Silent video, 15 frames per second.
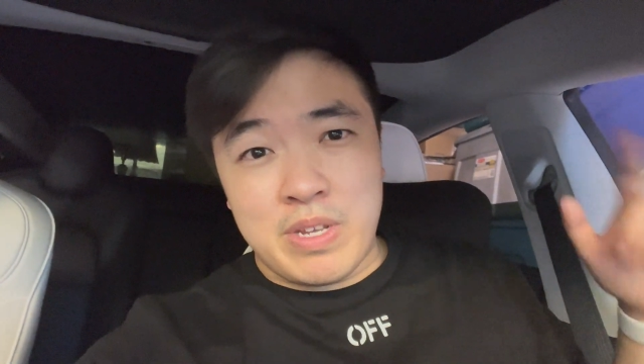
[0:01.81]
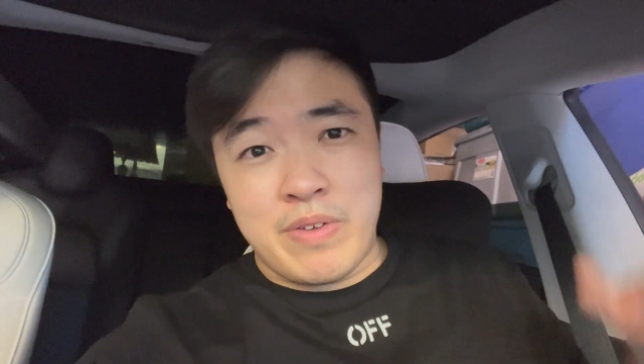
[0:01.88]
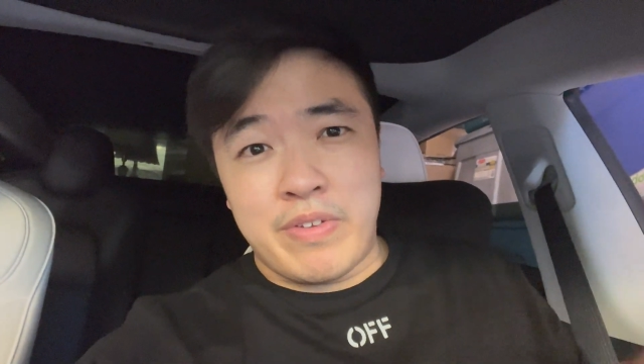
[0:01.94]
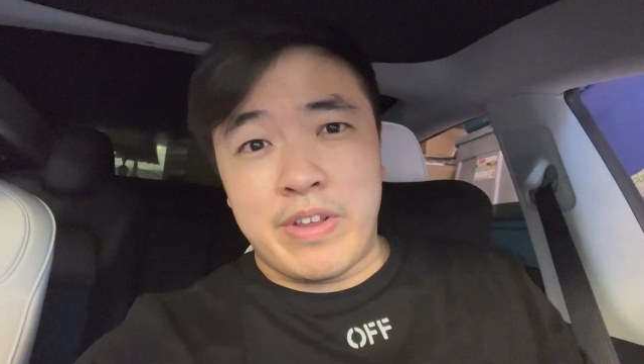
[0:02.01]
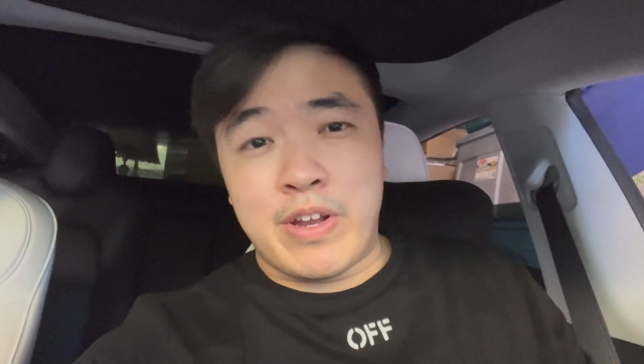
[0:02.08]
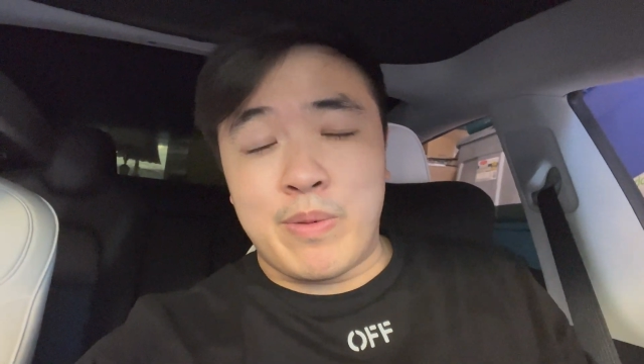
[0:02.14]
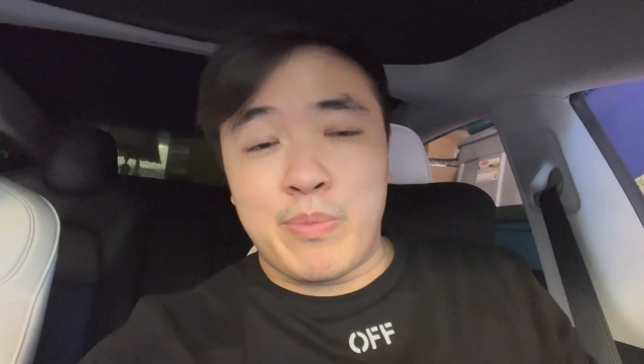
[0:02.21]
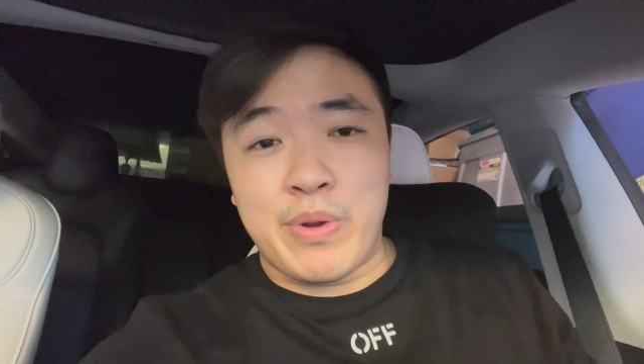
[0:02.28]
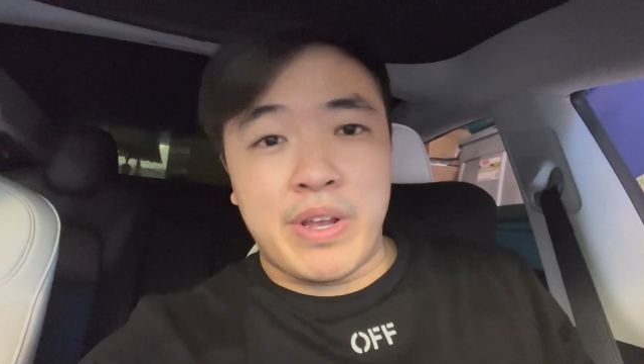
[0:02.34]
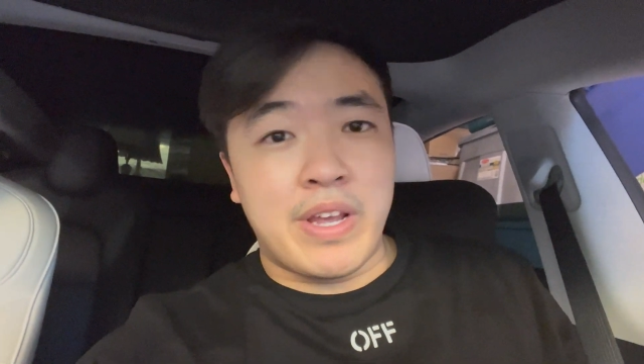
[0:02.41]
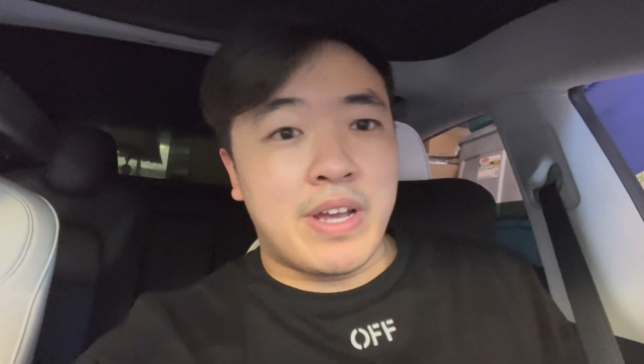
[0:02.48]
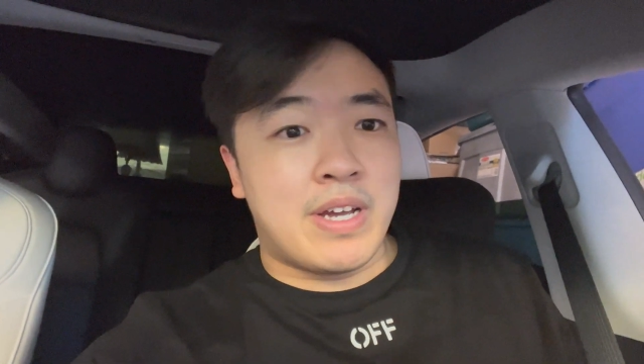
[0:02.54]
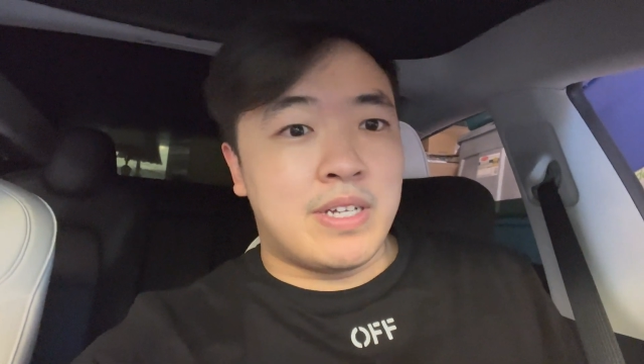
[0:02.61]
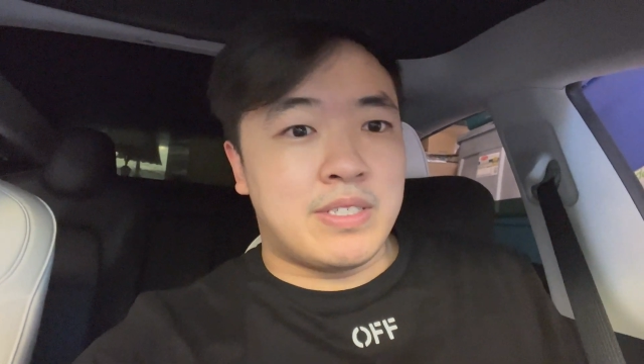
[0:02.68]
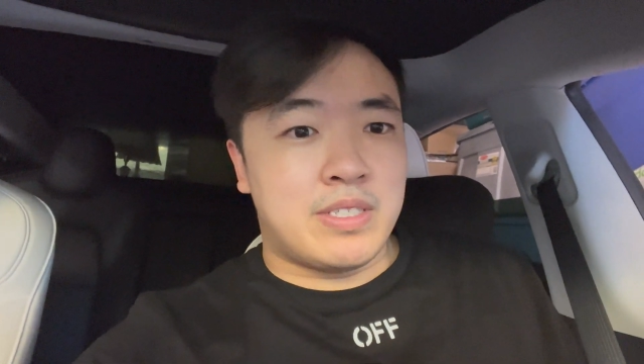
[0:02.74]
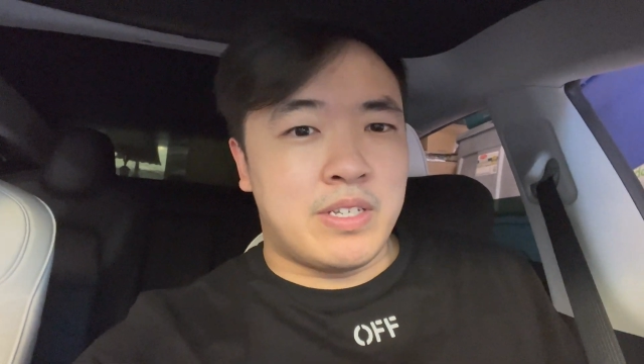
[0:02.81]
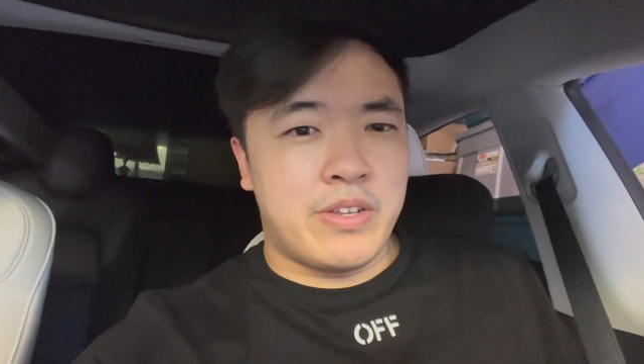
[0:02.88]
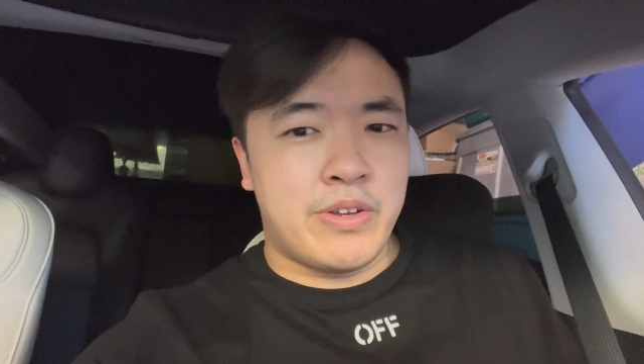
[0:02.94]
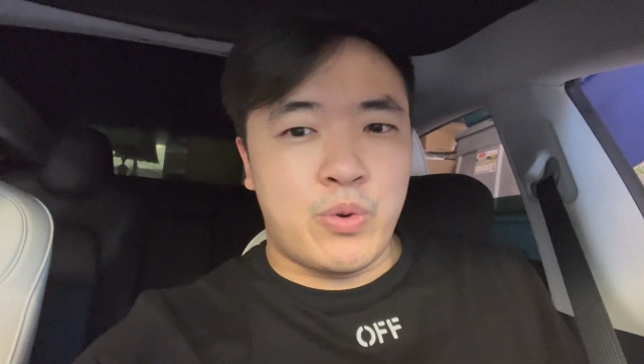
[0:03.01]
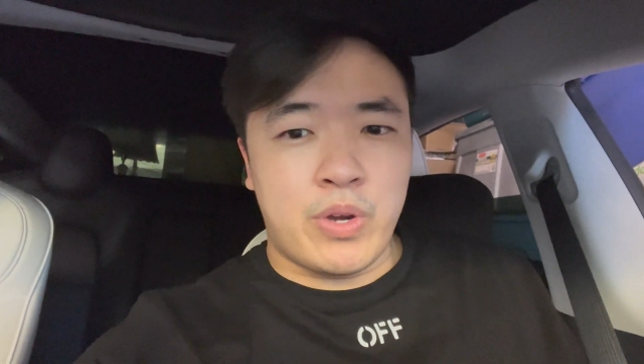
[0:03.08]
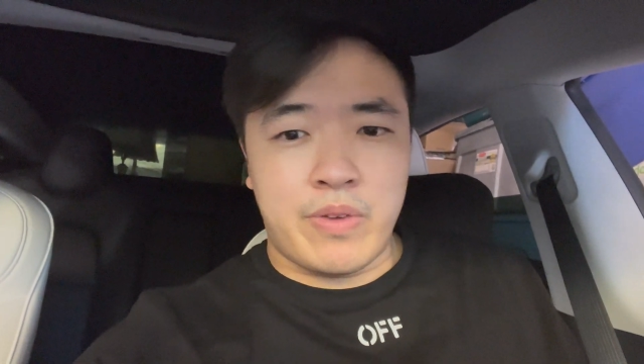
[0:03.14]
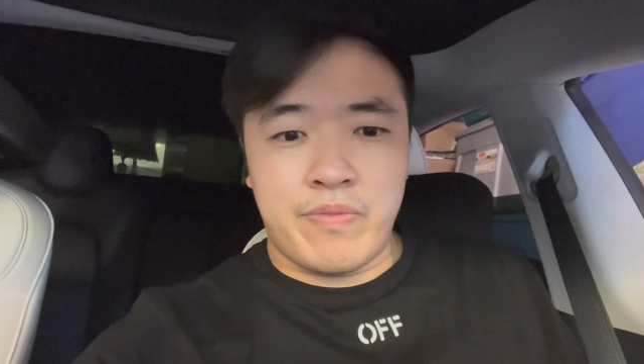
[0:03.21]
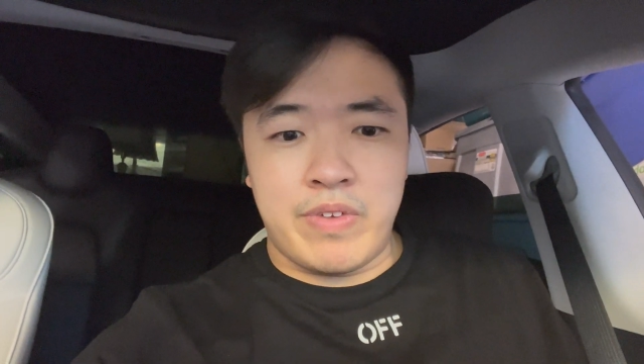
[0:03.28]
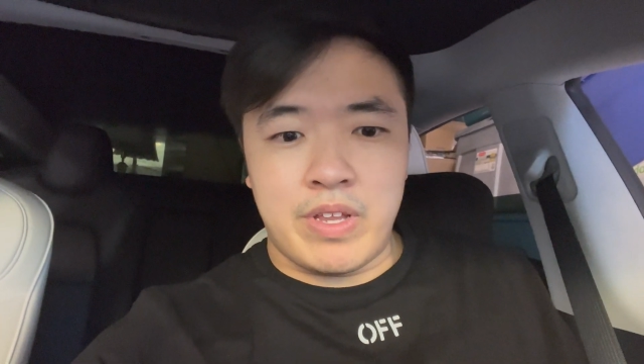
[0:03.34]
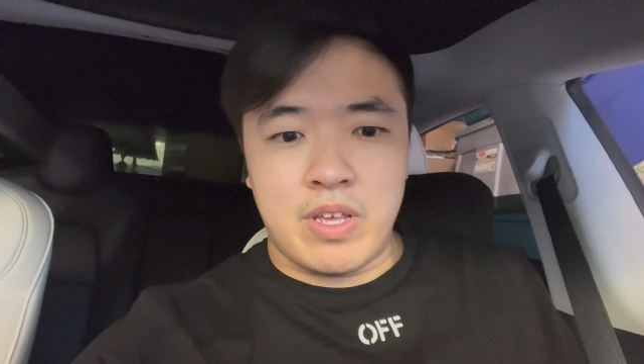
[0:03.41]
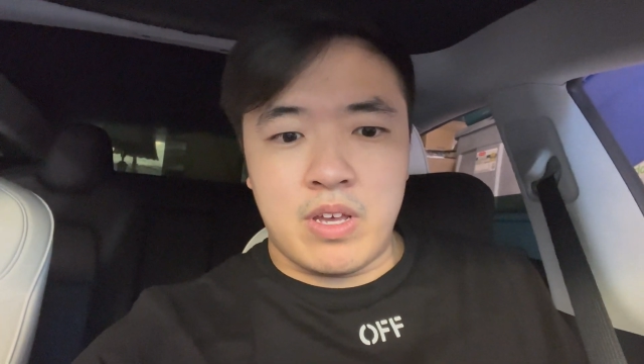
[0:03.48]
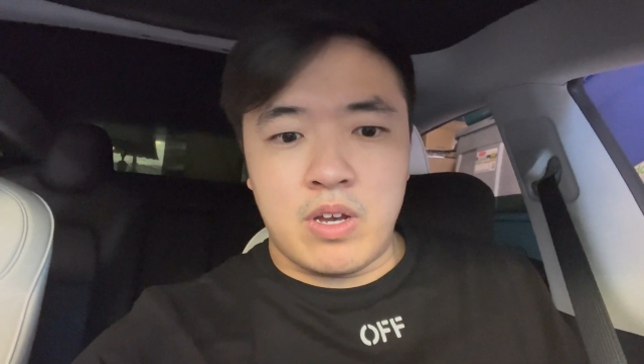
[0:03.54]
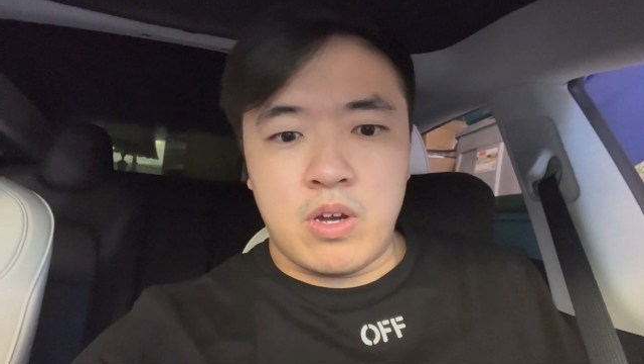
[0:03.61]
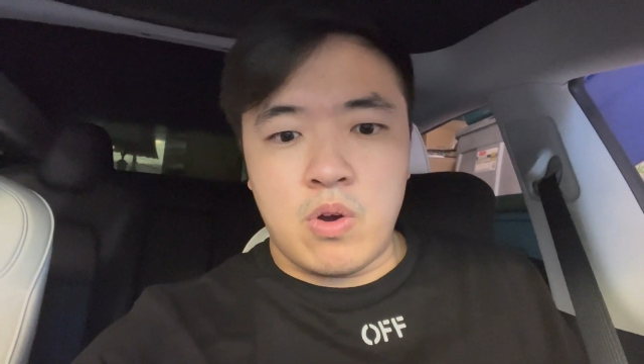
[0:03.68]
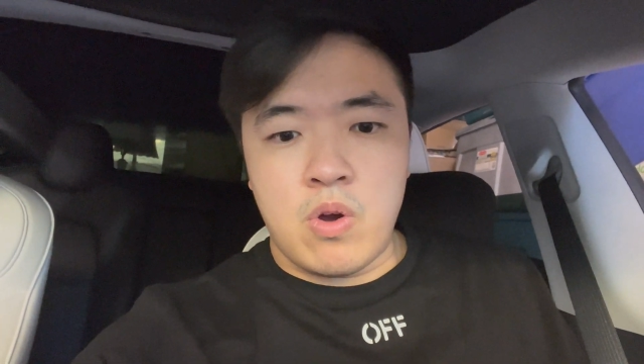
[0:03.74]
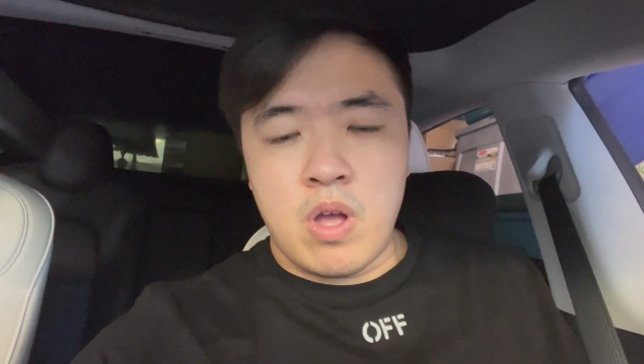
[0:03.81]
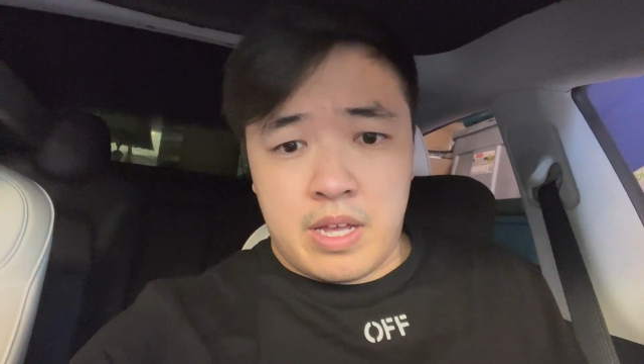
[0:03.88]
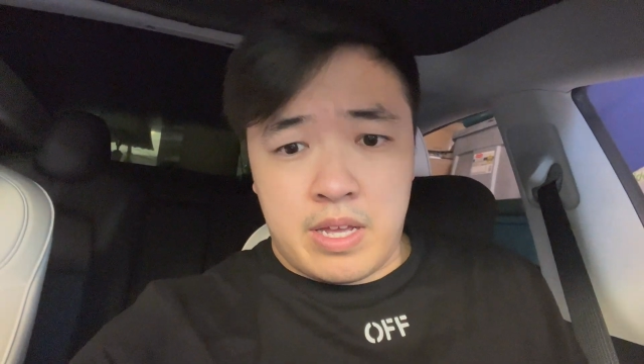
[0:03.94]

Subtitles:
David here, bringing you guys another quick video.